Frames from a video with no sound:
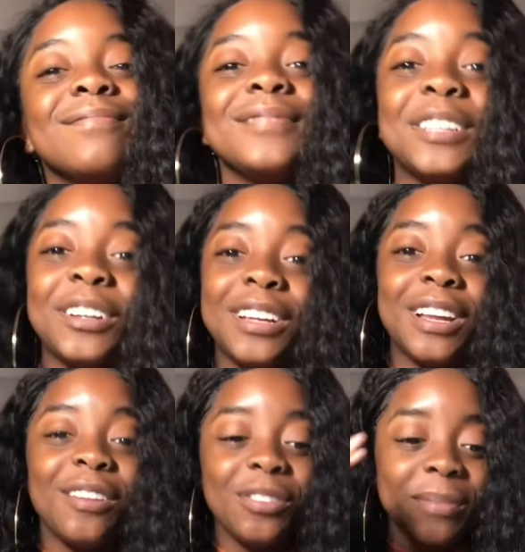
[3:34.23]
You're gonna
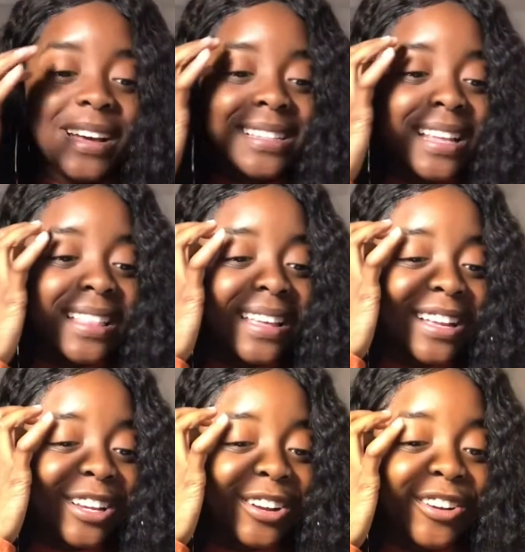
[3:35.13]
get off the bus, and
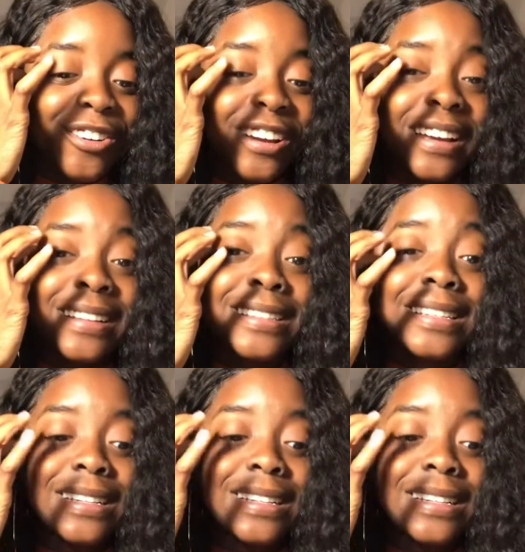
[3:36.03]
then you're gonna